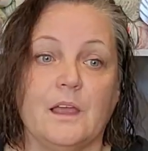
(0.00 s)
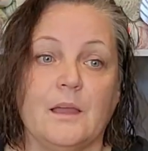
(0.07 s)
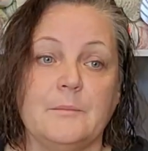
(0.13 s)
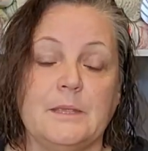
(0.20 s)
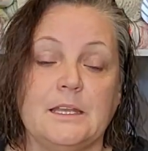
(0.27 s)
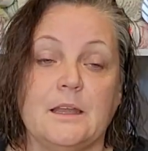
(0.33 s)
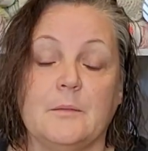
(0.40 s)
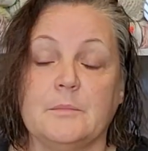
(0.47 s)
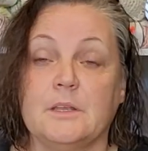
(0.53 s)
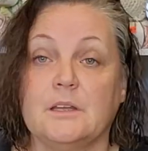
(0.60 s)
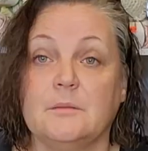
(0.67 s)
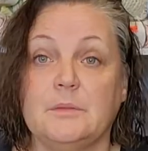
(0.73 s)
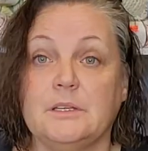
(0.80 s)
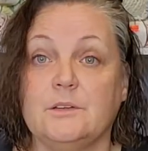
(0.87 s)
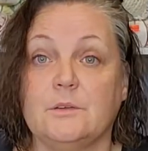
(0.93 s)
I mean, I'm
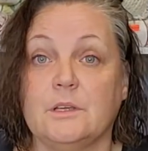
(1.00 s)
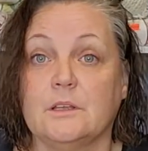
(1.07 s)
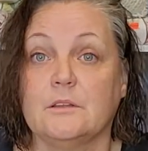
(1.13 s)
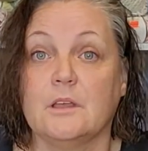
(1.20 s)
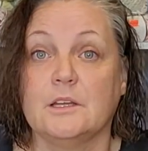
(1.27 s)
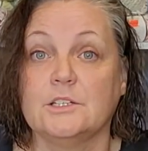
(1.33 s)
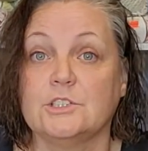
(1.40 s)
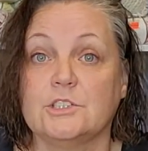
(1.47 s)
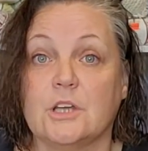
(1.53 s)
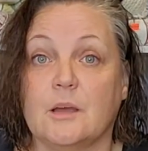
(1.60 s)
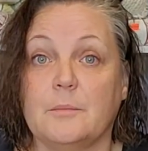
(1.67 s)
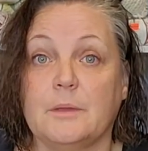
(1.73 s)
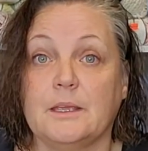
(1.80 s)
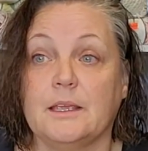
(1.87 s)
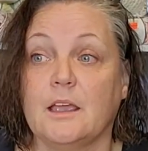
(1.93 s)
going to be doing a lot of
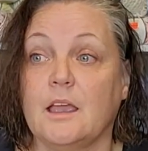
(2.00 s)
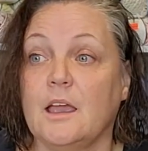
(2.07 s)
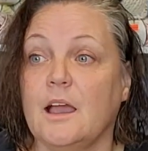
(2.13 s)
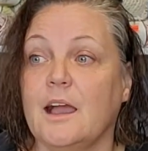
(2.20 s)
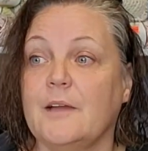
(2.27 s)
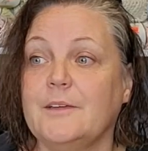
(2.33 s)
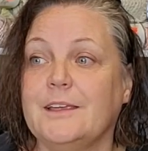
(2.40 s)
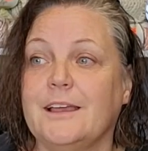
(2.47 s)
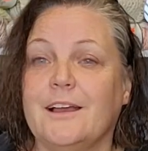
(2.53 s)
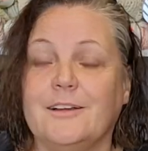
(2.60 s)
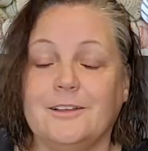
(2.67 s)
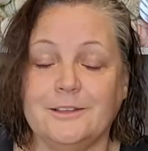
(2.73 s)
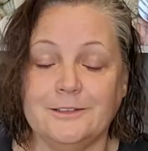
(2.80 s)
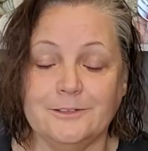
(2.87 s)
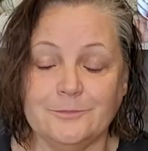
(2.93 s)
shopping. I mean,
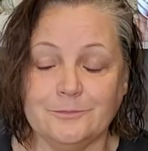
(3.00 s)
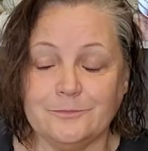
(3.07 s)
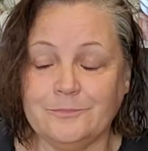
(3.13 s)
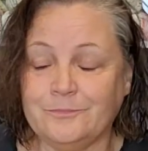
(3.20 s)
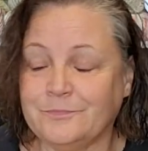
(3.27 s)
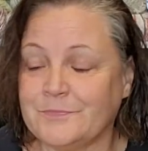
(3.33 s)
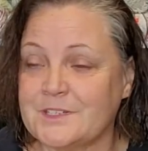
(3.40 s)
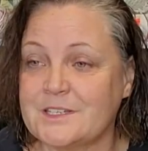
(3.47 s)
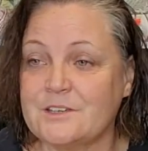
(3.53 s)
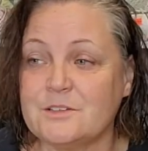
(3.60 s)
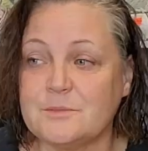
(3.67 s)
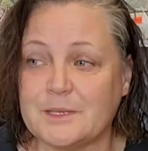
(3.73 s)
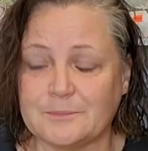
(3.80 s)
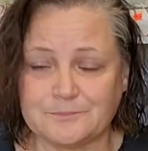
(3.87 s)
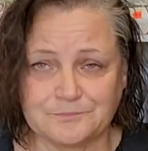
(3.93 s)

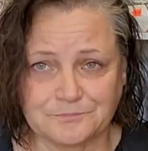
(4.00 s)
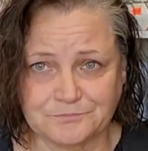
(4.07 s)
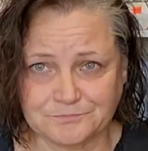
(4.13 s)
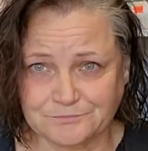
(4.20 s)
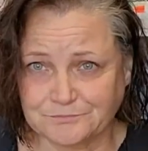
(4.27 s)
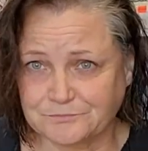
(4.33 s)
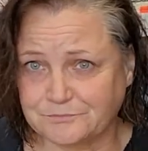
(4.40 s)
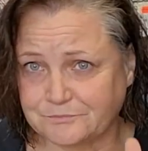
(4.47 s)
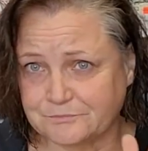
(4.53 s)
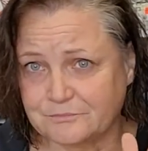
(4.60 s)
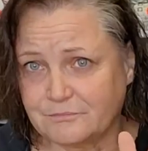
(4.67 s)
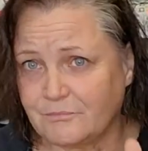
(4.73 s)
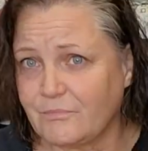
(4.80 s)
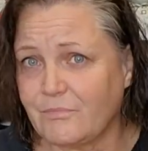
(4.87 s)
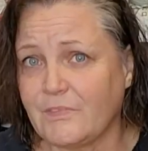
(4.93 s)
excuse me.
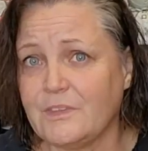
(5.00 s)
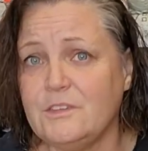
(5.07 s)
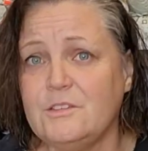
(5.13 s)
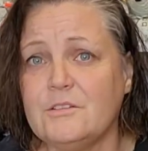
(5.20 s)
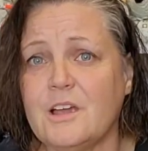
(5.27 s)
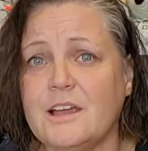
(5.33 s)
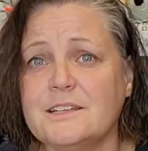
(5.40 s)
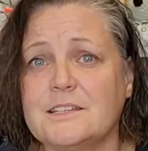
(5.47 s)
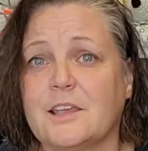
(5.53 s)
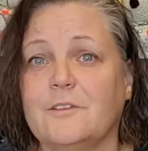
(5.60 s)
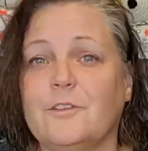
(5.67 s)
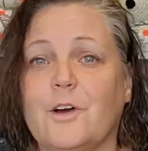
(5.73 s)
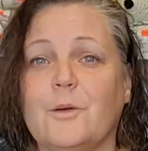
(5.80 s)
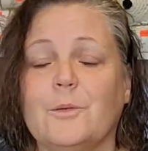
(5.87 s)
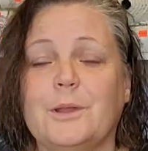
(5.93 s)
You guys
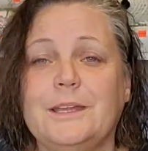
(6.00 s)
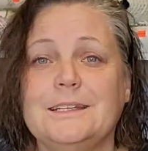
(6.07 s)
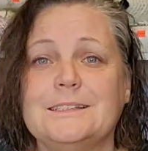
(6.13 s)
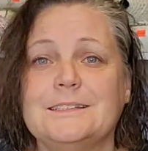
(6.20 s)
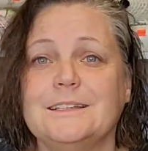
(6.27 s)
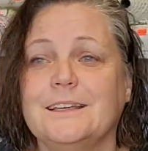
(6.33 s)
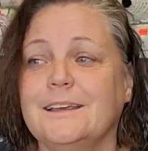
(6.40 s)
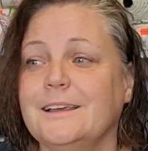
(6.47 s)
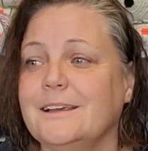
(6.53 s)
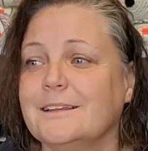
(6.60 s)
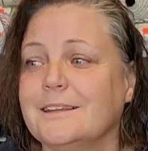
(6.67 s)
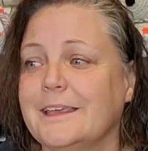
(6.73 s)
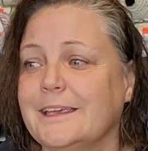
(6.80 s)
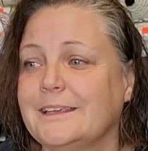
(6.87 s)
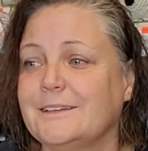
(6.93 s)
have already,
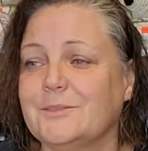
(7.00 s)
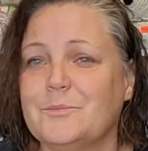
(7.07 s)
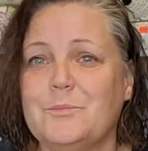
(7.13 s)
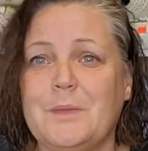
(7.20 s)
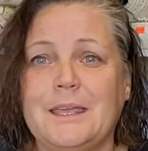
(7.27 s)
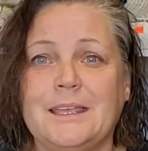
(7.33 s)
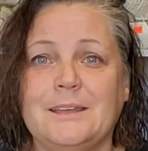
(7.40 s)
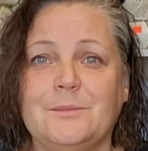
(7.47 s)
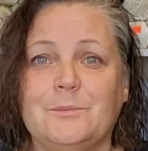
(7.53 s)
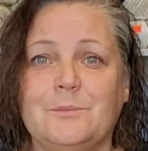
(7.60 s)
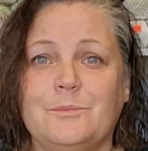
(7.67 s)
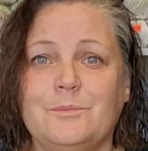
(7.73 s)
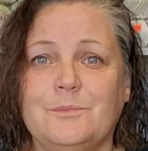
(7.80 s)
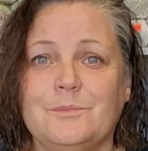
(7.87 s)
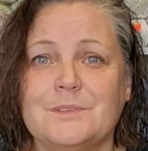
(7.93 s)
like, made
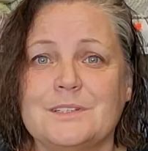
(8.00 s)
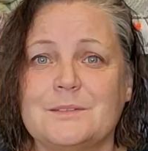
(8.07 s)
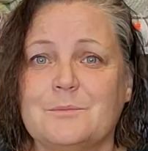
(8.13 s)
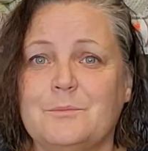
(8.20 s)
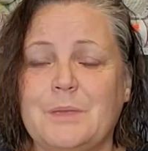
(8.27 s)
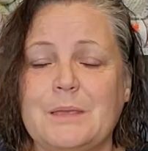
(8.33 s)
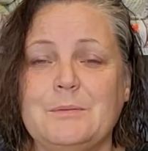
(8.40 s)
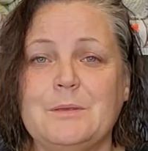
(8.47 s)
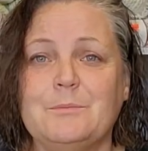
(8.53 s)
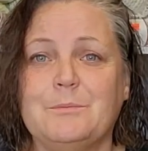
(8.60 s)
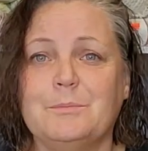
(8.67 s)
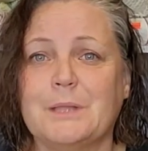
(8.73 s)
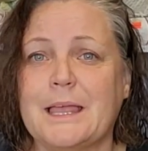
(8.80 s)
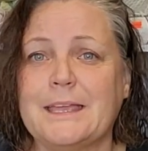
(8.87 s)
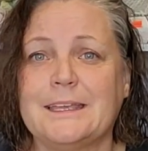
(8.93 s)
baby
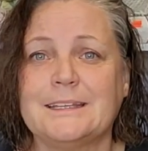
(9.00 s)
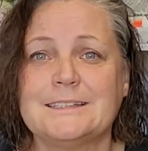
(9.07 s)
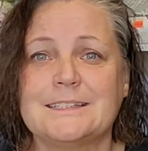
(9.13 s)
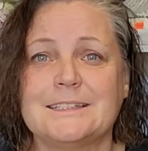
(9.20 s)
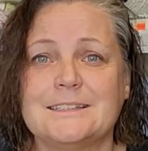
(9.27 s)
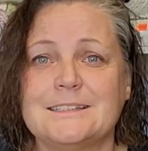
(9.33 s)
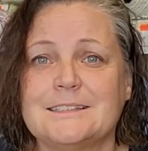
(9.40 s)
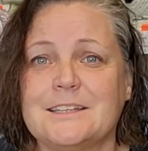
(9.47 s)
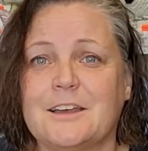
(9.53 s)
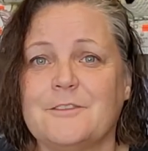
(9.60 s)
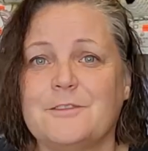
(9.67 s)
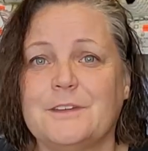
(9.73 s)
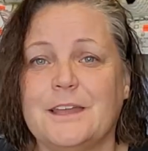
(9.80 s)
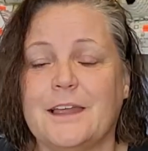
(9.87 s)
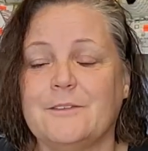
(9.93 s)
blankets and
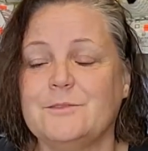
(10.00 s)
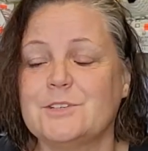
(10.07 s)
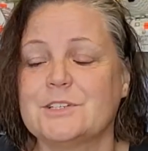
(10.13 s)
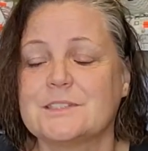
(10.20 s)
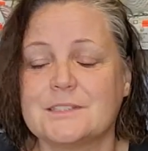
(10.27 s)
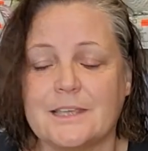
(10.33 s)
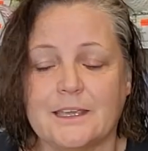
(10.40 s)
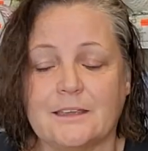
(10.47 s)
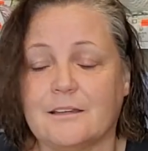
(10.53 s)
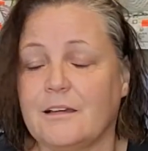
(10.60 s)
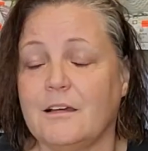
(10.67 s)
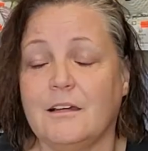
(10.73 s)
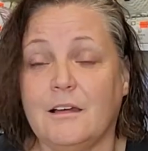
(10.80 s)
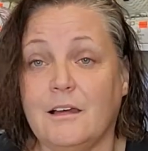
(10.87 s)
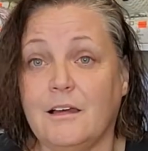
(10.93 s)
stuff, and I'm just like,
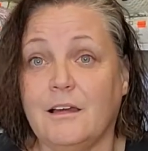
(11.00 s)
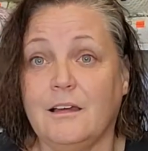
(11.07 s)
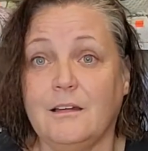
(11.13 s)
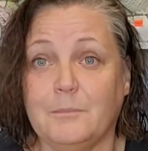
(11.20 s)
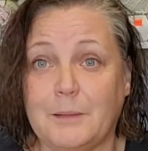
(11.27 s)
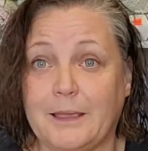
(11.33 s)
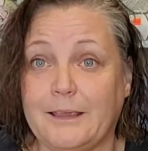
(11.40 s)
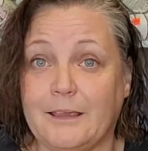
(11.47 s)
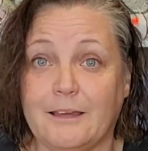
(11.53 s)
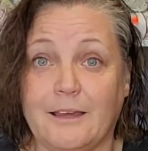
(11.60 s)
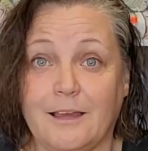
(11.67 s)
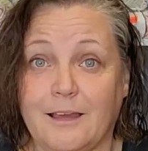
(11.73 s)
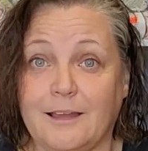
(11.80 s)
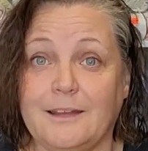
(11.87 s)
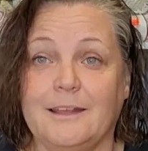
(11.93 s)
oh my
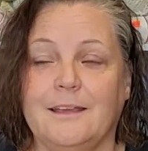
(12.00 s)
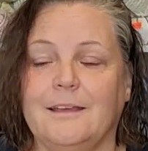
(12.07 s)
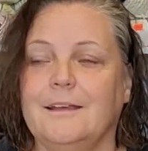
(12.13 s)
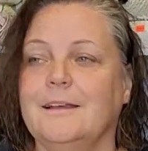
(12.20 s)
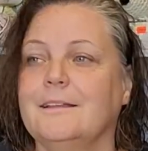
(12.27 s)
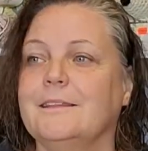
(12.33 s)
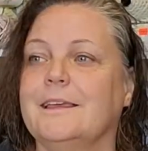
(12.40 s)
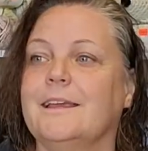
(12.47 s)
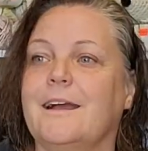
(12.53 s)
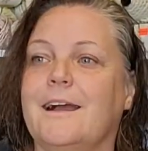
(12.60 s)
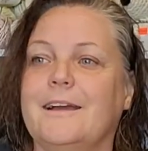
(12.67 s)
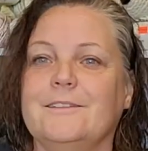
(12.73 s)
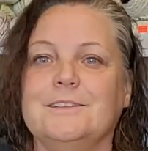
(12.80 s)
God. Like,